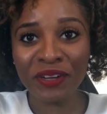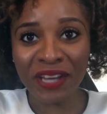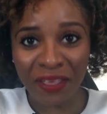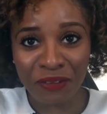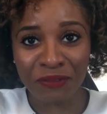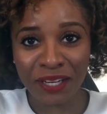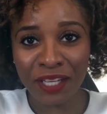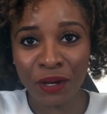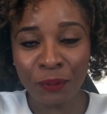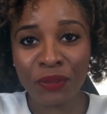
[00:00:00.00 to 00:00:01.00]
another
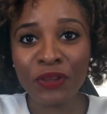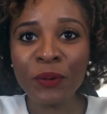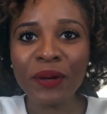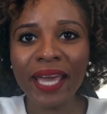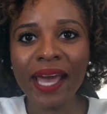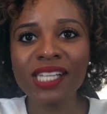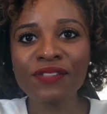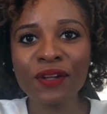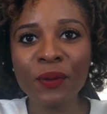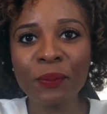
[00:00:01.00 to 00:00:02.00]
video with your Cash
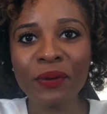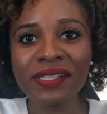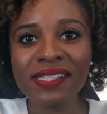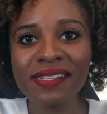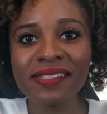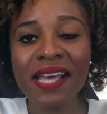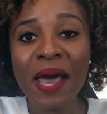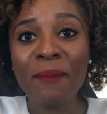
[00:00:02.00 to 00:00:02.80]
Flow Apprentice.